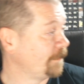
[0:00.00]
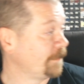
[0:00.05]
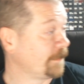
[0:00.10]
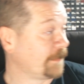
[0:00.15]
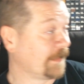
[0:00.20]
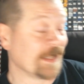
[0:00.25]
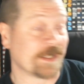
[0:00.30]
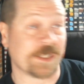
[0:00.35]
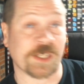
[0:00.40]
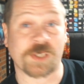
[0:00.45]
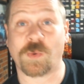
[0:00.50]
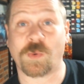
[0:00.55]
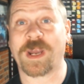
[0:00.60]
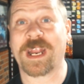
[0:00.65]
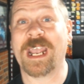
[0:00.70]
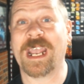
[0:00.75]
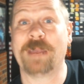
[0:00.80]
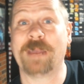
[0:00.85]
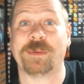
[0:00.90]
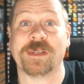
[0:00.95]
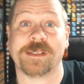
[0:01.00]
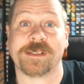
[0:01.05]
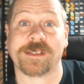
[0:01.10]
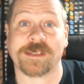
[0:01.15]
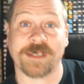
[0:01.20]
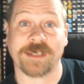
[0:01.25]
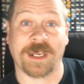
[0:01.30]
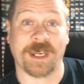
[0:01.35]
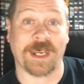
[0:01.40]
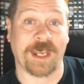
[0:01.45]
this is what happens.
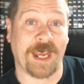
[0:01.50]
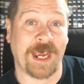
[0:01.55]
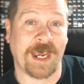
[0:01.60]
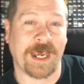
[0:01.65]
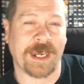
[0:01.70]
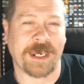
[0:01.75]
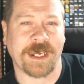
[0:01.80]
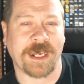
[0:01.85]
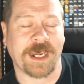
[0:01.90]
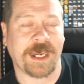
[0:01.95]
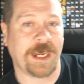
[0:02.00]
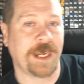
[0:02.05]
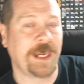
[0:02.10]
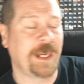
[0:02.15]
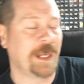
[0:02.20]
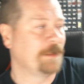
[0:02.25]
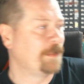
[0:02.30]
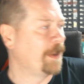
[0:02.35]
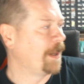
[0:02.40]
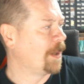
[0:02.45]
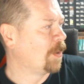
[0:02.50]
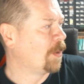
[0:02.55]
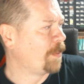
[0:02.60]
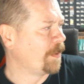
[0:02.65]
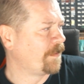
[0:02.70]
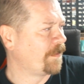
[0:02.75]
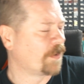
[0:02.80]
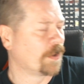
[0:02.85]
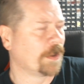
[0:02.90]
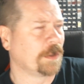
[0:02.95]
And he had been open
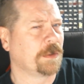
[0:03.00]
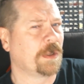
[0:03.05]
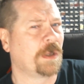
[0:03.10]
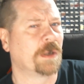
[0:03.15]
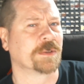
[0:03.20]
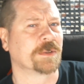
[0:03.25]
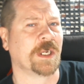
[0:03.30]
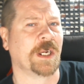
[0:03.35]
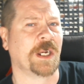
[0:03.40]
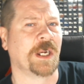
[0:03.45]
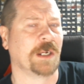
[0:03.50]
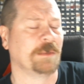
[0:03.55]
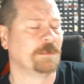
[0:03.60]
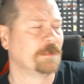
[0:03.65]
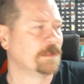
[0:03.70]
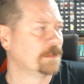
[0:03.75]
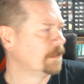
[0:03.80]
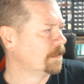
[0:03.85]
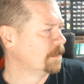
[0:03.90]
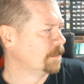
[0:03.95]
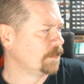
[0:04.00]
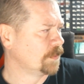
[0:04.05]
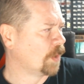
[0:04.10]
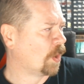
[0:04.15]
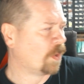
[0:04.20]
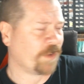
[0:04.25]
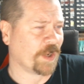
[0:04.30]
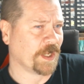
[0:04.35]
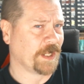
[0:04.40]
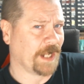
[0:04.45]
for a long time,
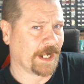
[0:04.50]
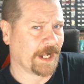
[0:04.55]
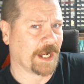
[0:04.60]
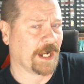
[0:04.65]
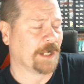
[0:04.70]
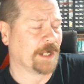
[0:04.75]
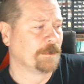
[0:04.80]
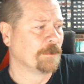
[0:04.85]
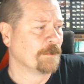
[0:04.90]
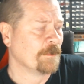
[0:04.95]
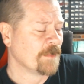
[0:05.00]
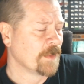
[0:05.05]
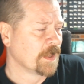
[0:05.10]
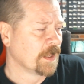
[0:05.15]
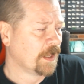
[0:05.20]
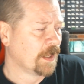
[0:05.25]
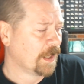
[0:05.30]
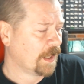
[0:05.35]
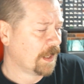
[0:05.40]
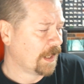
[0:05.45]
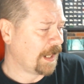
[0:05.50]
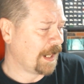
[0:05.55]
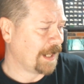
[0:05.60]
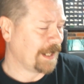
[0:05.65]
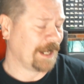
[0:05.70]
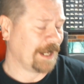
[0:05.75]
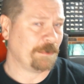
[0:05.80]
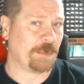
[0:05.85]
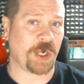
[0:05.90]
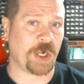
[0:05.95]
over a decade, and
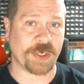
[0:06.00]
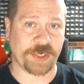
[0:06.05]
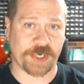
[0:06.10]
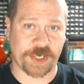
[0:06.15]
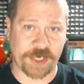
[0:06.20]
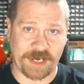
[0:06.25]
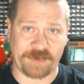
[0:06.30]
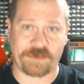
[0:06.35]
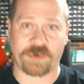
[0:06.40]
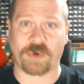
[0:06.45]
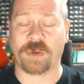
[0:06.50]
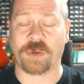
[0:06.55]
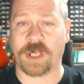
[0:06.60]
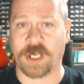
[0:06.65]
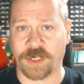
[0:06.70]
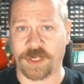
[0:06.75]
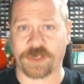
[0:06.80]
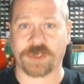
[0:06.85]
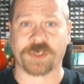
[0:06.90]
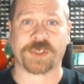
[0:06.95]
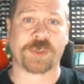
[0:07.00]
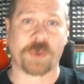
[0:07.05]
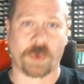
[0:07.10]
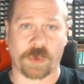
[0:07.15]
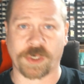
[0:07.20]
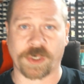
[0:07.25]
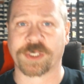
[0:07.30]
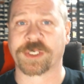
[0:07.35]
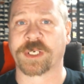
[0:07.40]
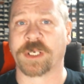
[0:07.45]
had bought several other
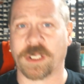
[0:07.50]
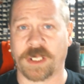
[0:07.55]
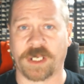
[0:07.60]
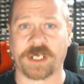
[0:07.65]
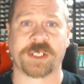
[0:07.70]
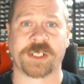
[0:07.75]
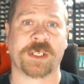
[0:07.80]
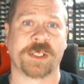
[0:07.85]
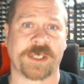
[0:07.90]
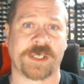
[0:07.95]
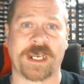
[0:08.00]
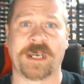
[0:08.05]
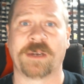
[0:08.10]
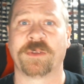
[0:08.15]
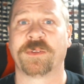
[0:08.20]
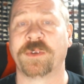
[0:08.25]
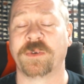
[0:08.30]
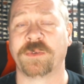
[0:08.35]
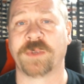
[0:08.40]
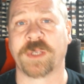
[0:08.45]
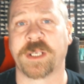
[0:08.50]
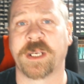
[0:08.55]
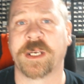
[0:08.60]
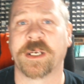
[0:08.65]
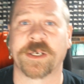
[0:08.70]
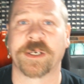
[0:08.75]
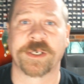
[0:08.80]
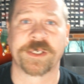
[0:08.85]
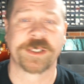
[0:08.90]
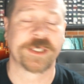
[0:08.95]
stores' collections out through the
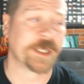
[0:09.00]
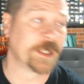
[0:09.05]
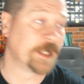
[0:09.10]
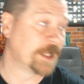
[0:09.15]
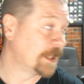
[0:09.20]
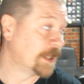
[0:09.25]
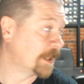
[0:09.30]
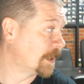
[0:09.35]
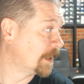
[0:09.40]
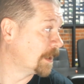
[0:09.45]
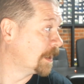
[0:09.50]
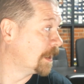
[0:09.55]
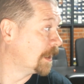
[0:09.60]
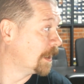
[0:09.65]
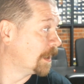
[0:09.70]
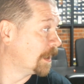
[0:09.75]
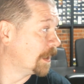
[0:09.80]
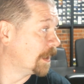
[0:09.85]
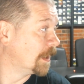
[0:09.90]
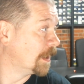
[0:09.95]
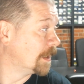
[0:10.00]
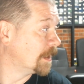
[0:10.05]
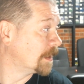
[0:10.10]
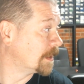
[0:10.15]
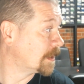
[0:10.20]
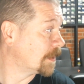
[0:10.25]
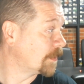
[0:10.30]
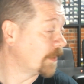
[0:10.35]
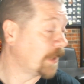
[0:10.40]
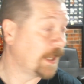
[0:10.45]
years. And
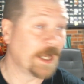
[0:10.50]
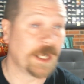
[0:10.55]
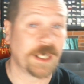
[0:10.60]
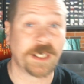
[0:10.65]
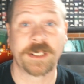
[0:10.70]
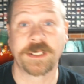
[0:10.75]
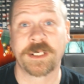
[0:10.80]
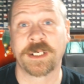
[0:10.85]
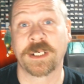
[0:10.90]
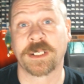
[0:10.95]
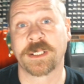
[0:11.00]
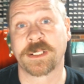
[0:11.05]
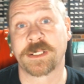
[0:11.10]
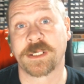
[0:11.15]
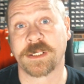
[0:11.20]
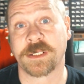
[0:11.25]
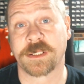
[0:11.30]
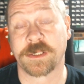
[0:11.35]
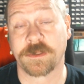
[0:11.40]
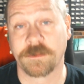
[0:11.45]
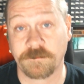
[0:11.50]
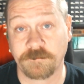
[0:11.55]
so, yeah, this is